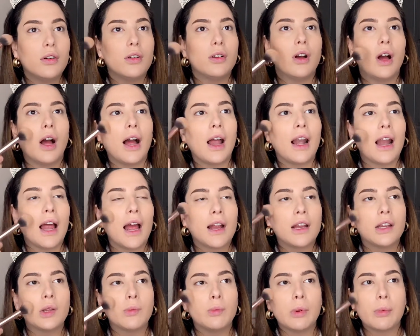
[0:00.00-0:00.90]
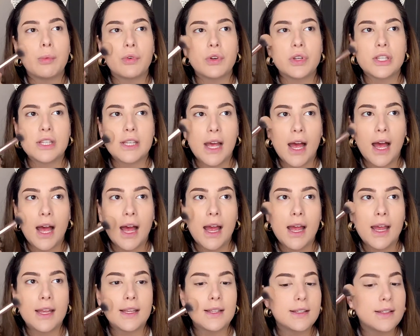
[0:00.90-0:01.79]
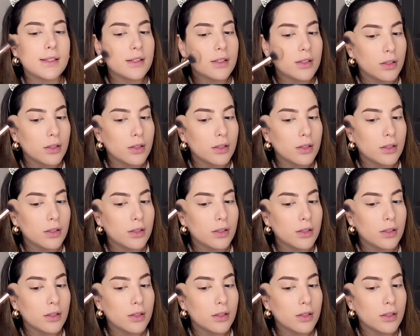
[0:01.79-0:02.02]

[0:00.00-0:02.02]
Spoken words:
I like to be precise.